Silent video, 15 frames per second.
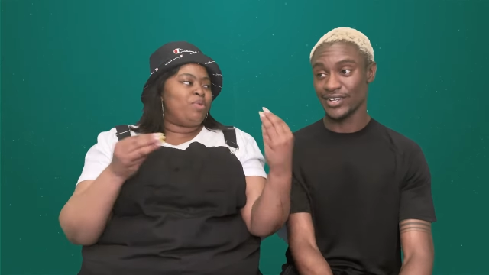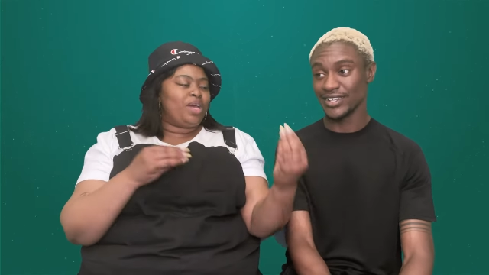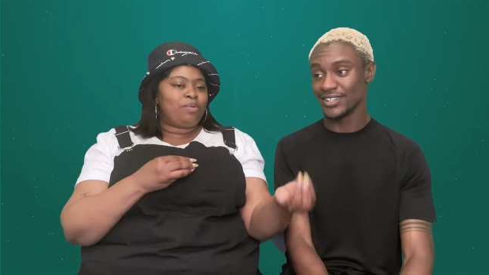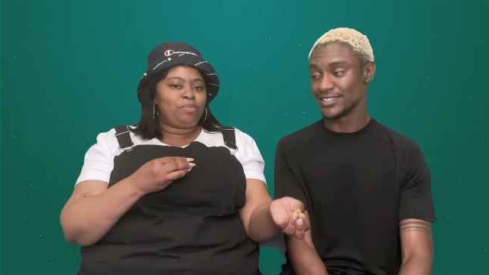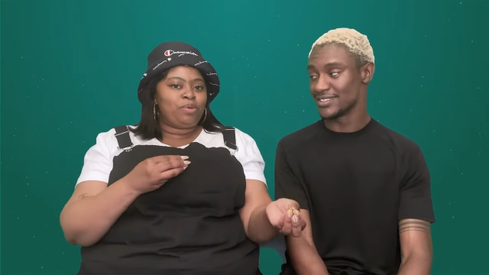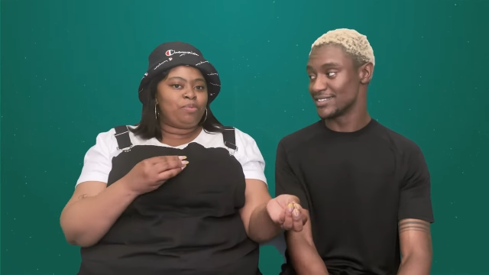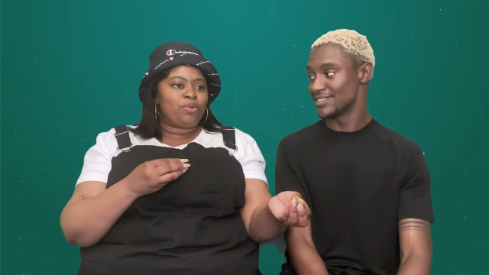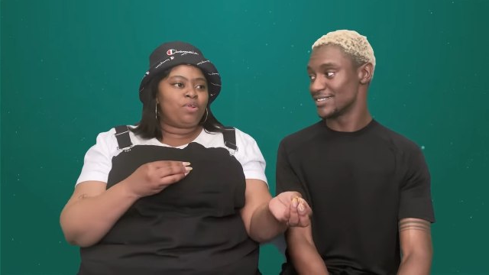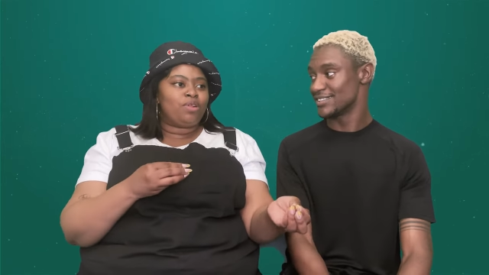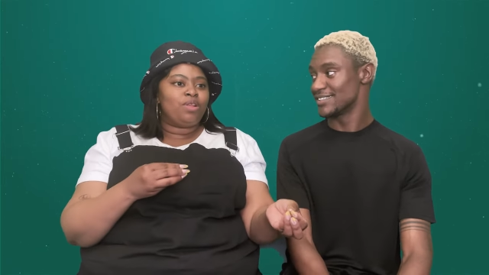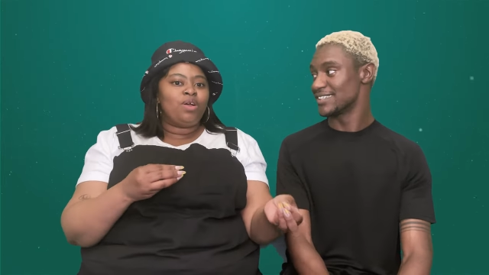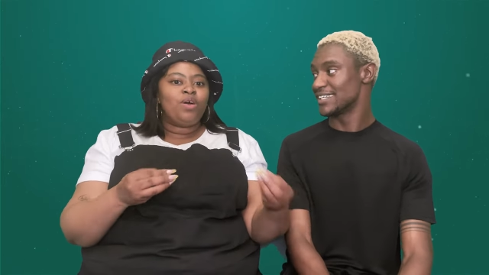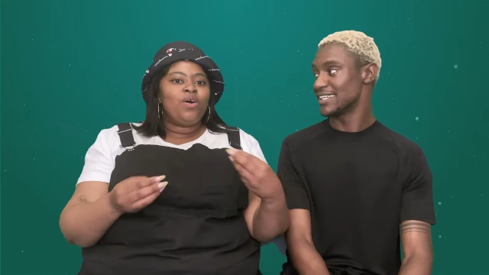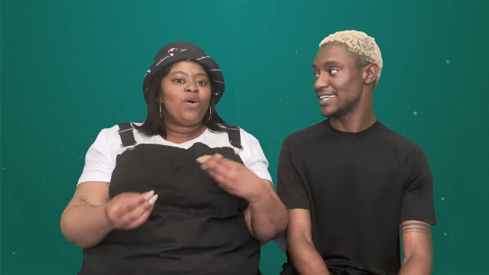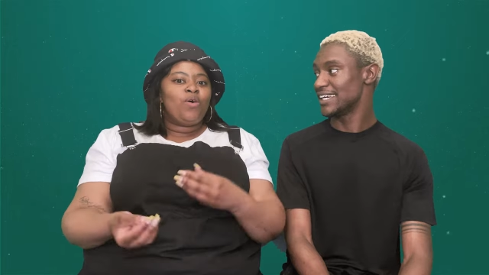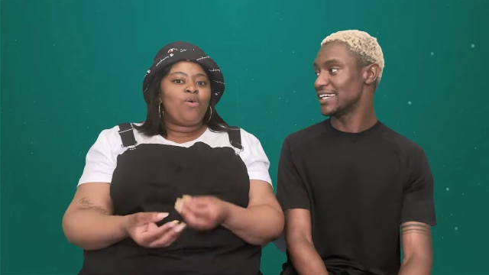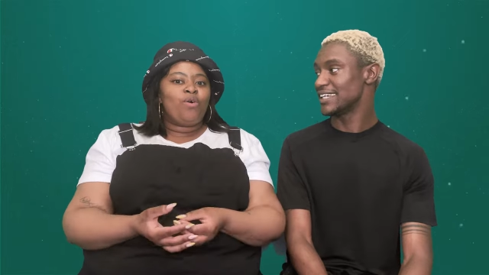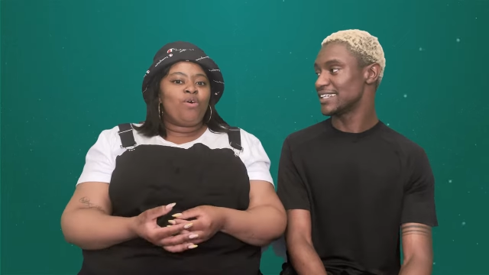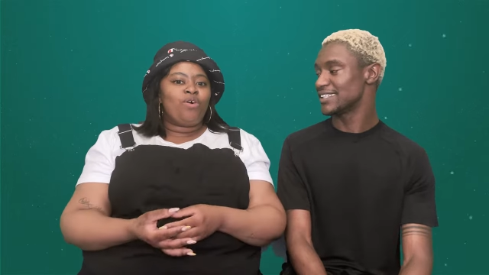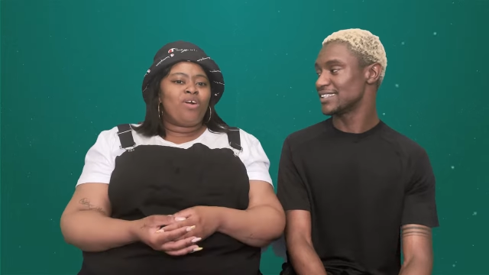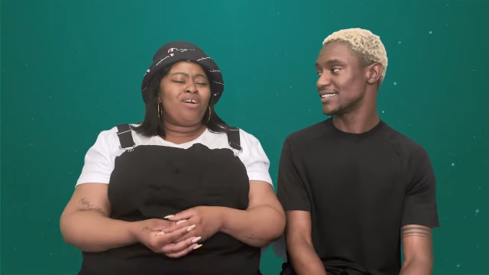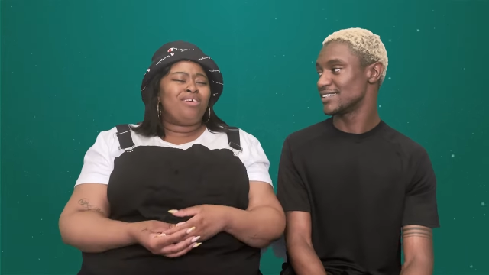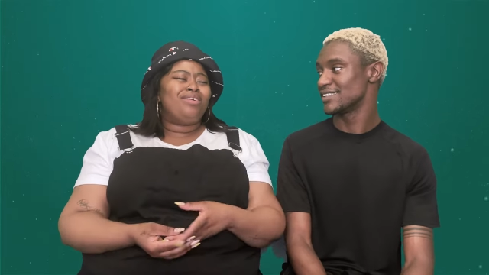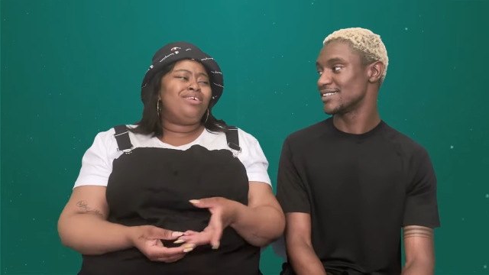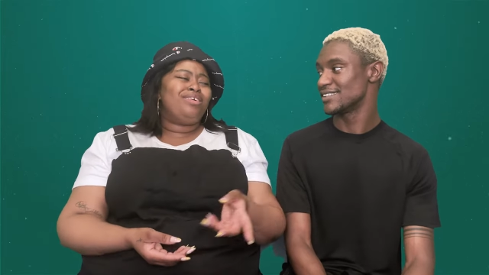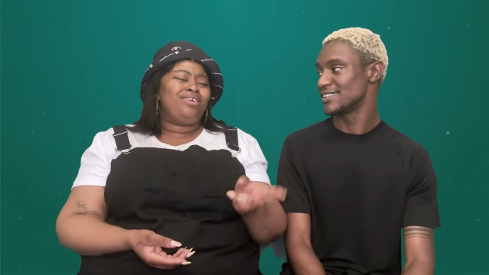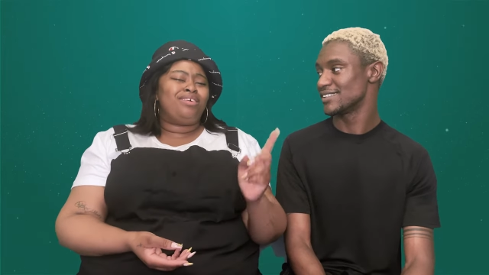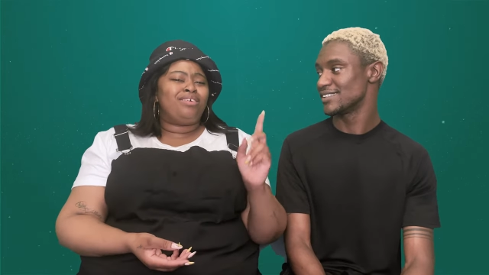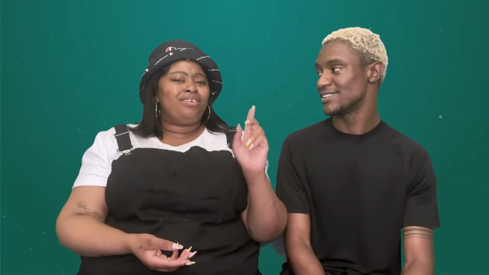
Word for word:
Speaker 1: black people, yeah. or ugh,